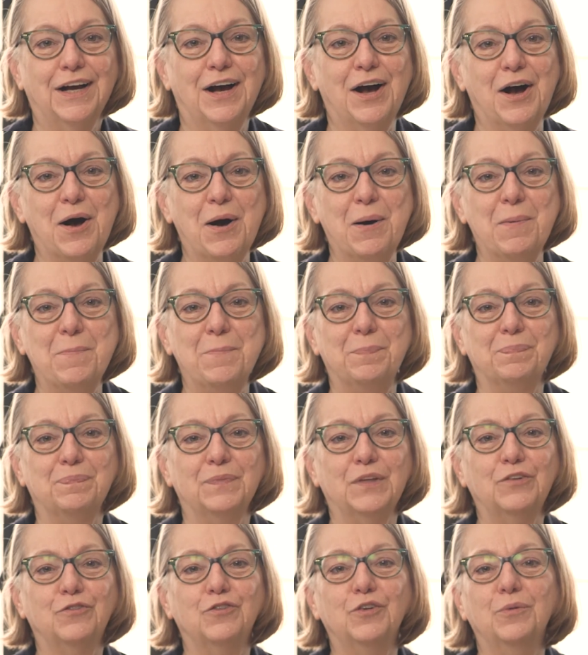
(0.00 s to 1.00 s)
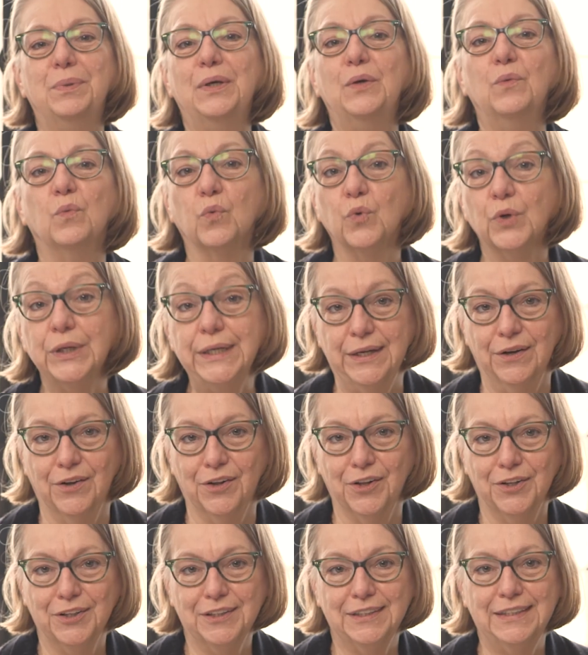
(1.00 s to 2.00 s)
um, to be
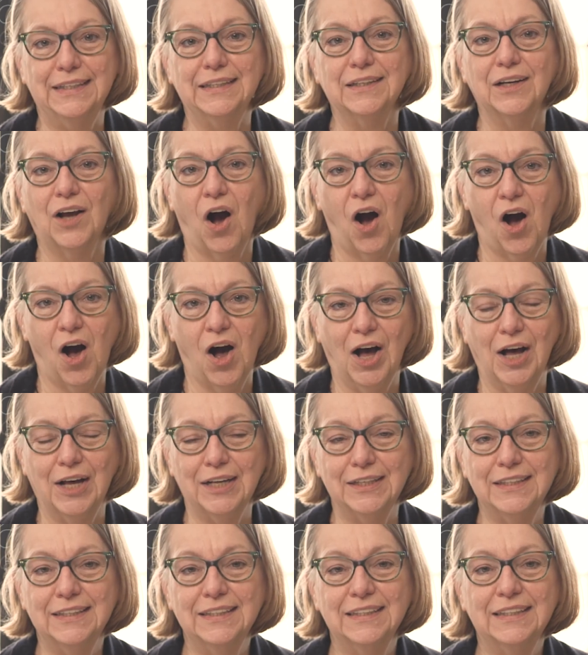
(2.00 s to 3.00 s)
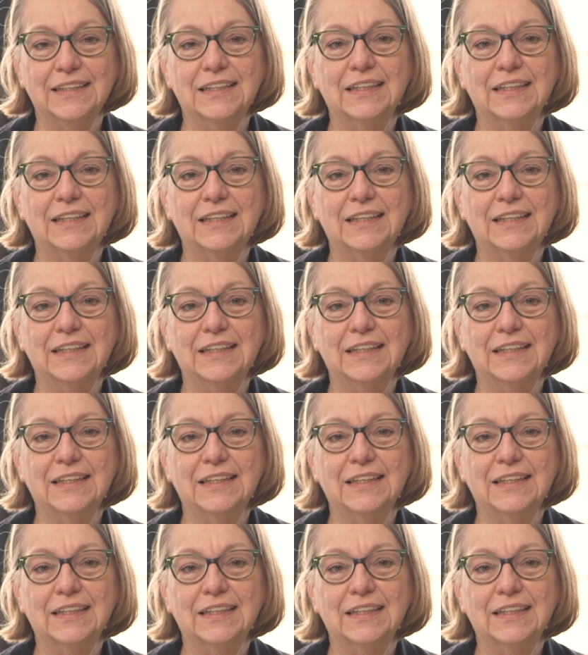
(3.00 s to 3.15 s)
real in God.